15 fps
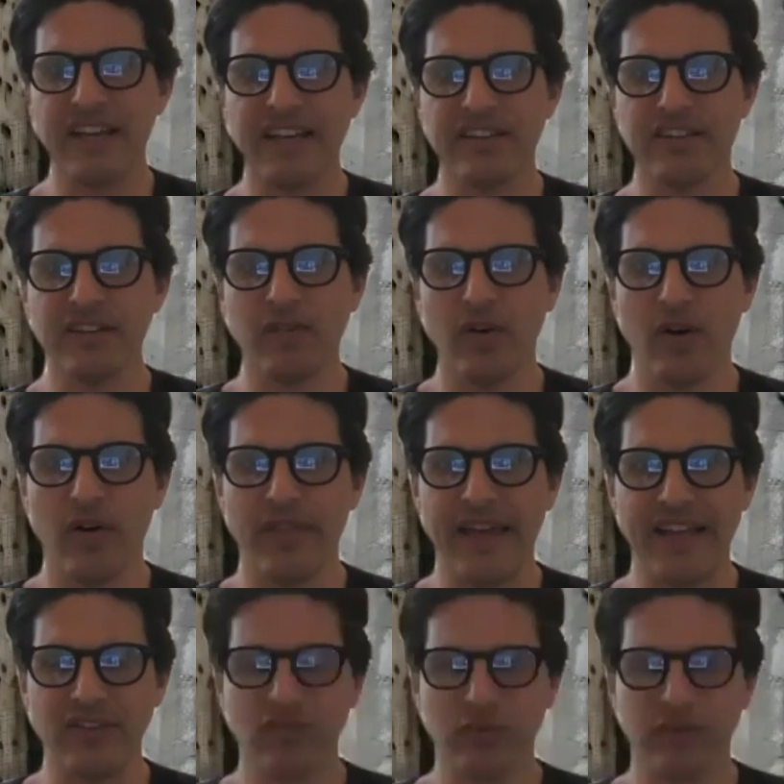guess, of all
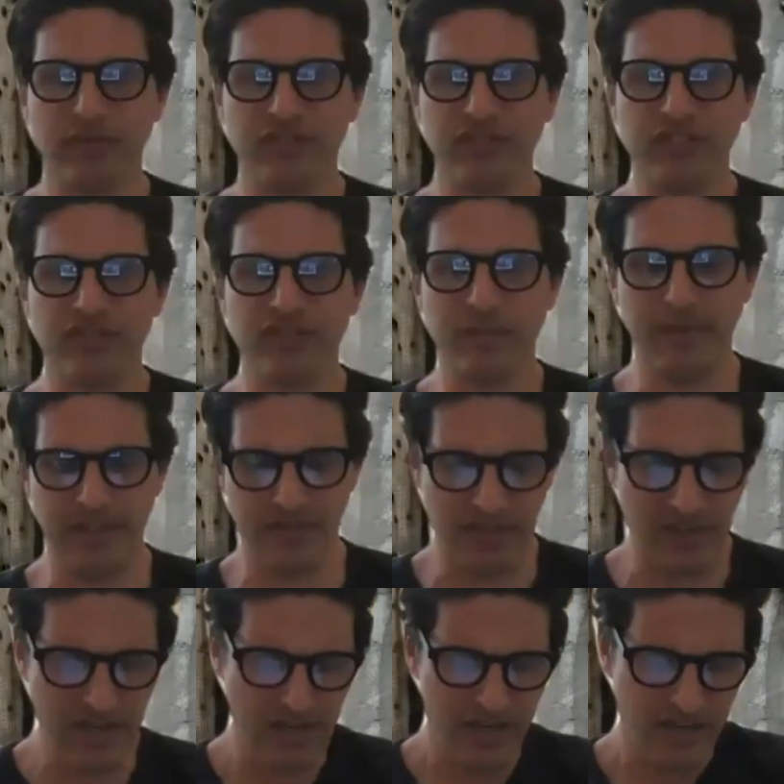that sort of system is
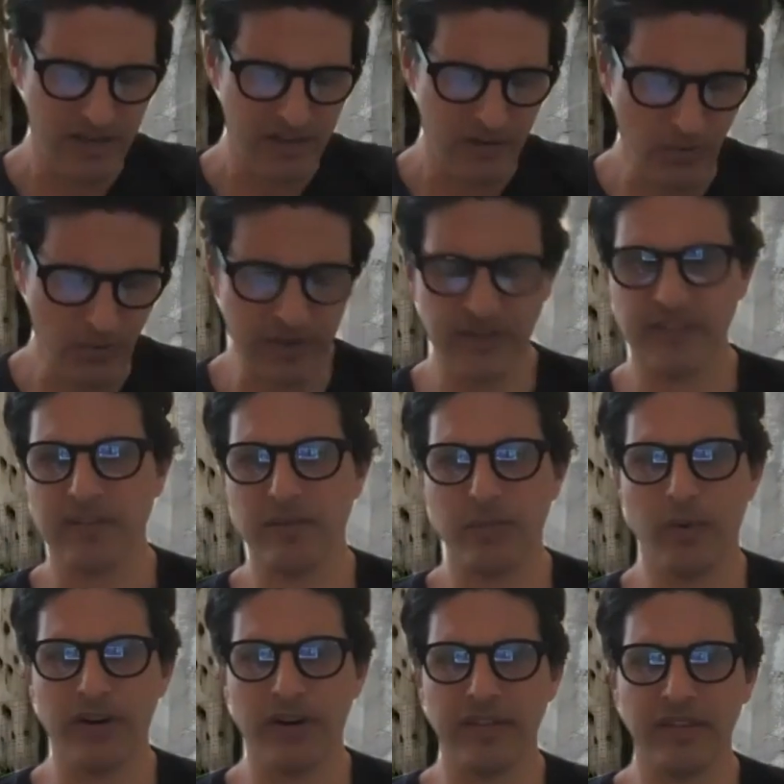going to
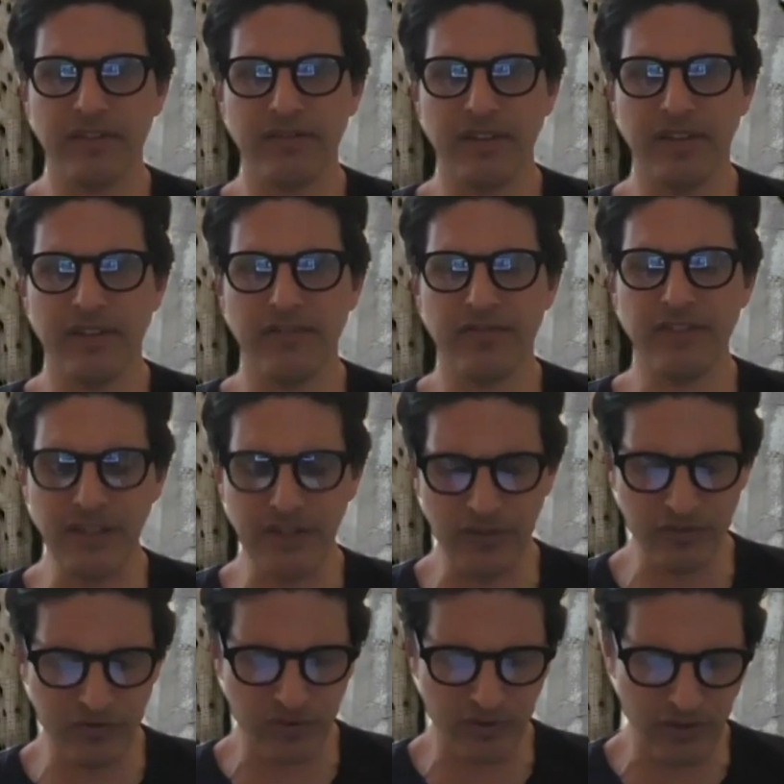work in the
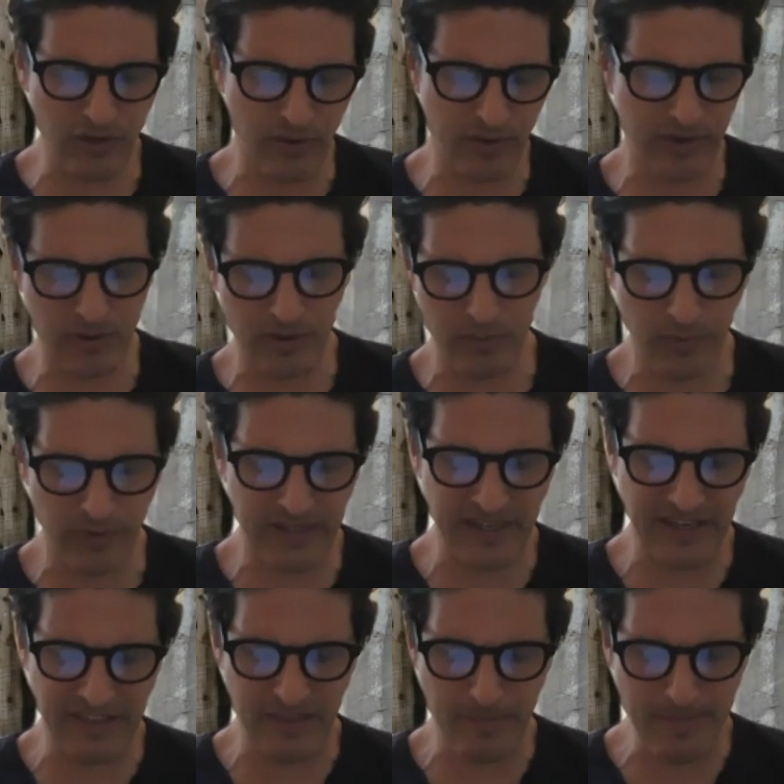fields or to going and
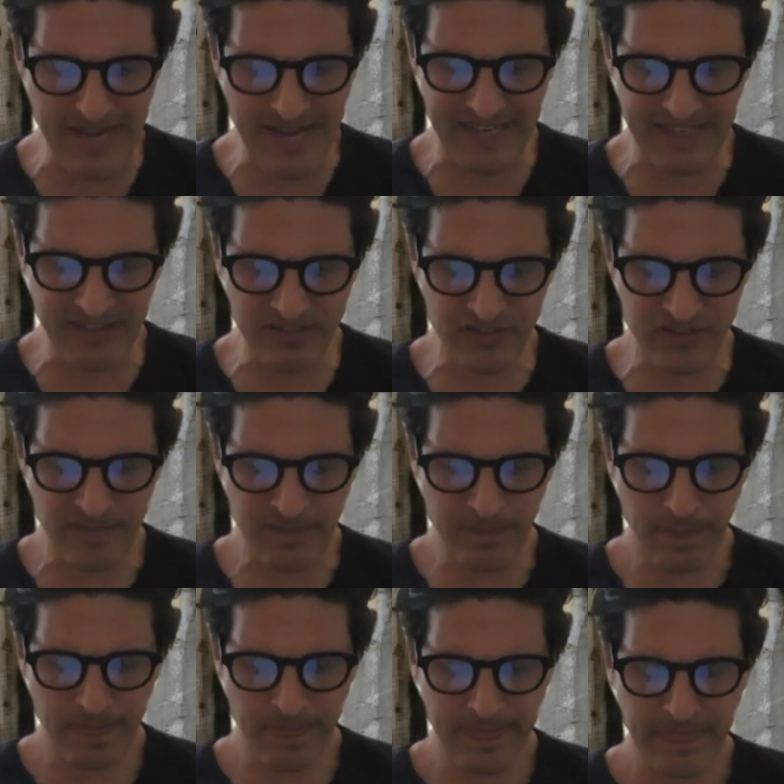working in the mines.
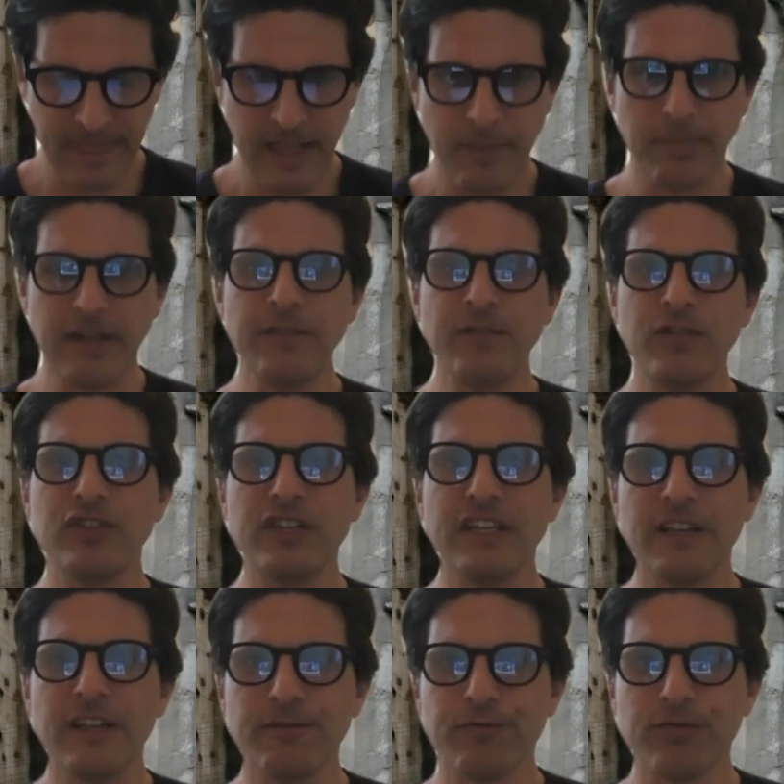But if you did
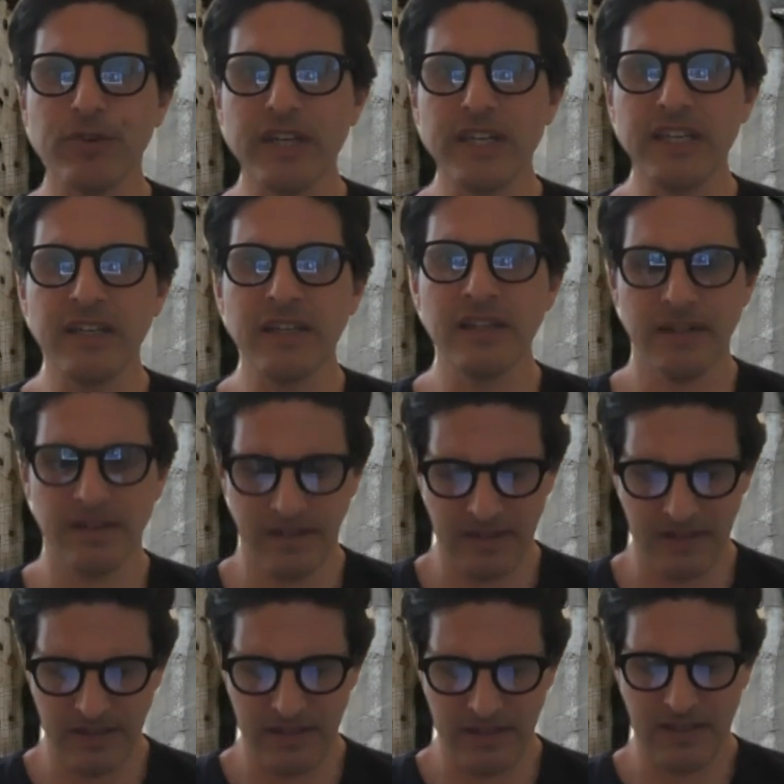get freed,
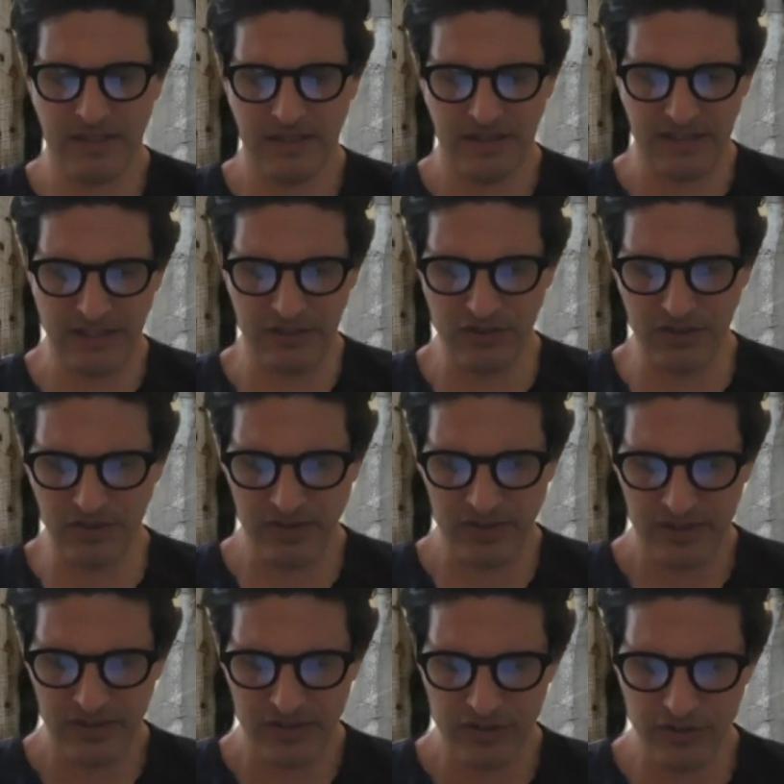then
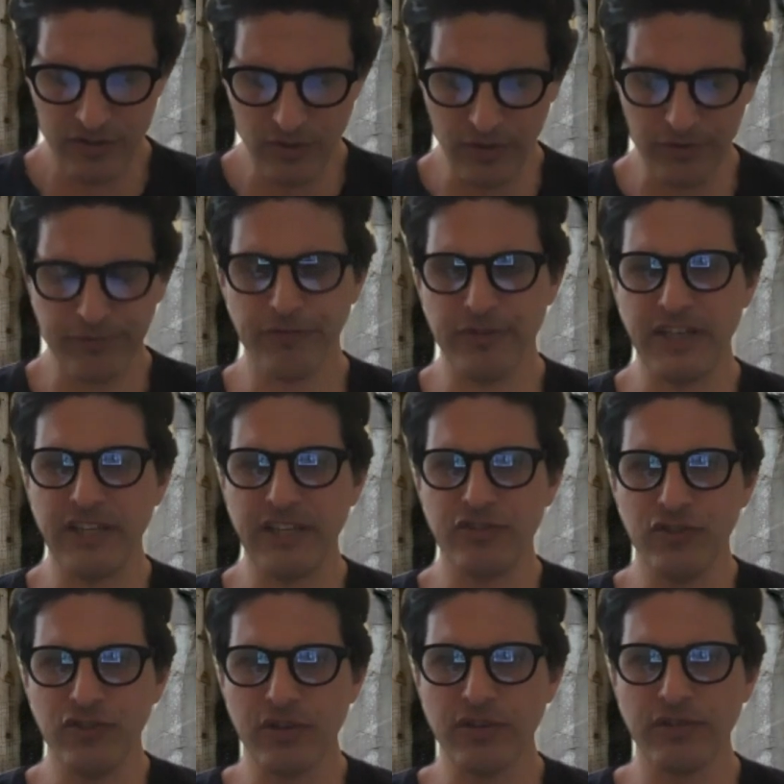you're freed,
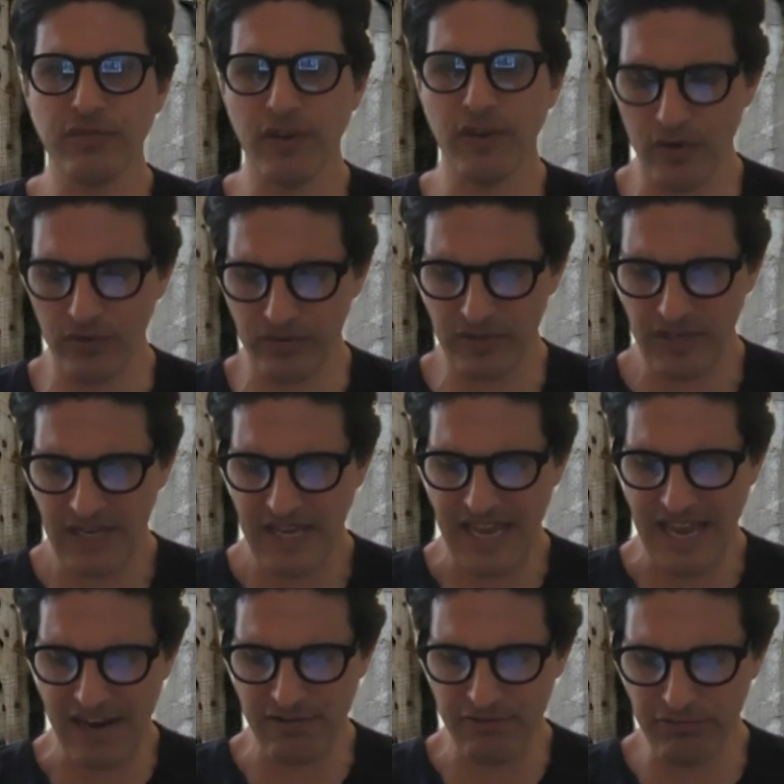you can vote,
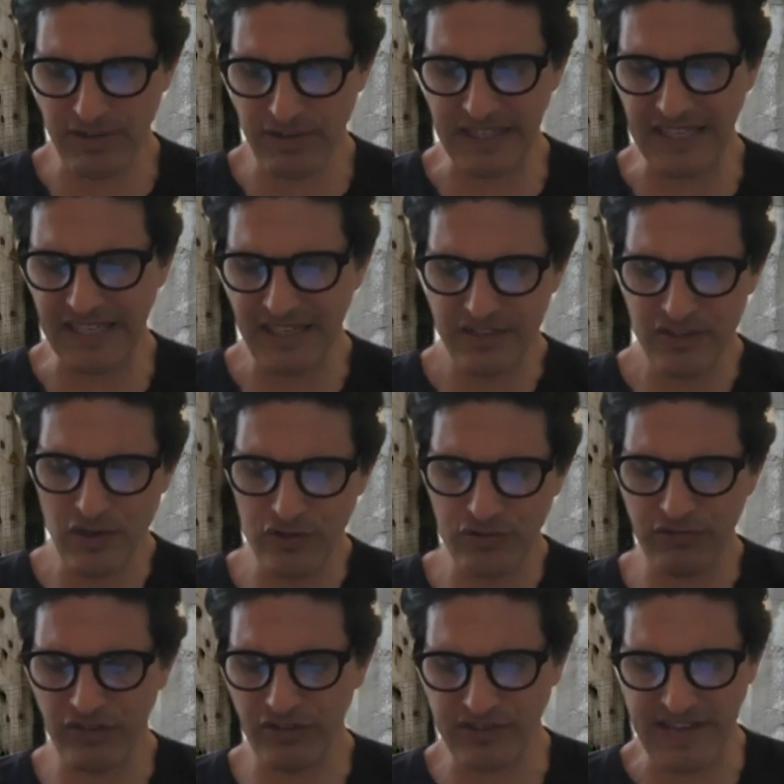and really, no
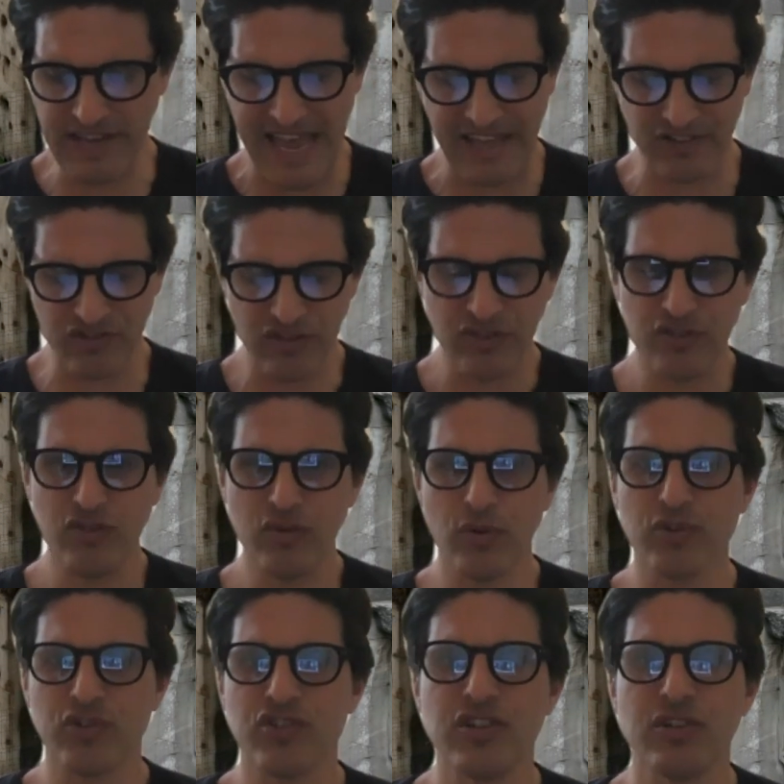strings attached,
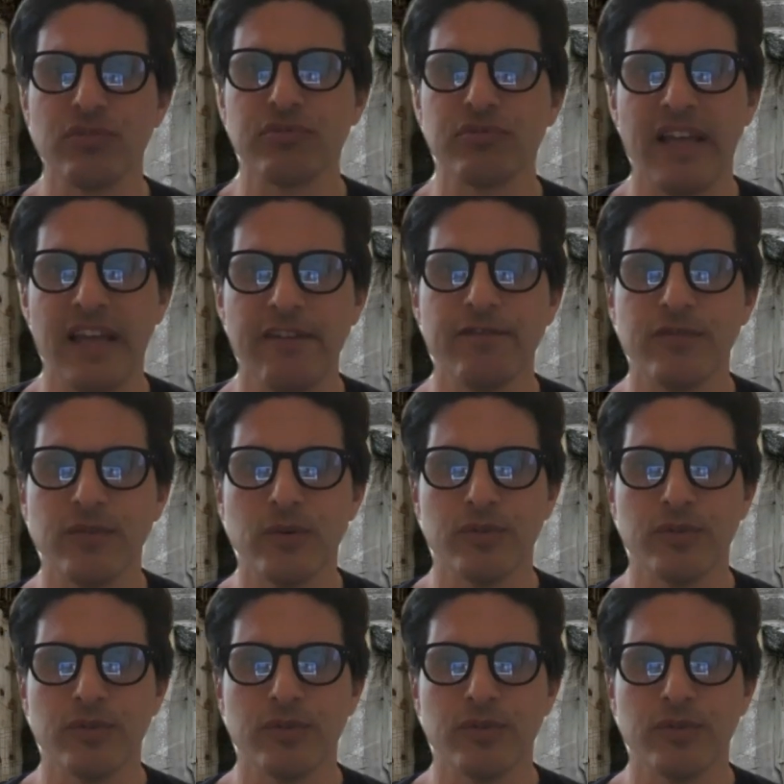your children have full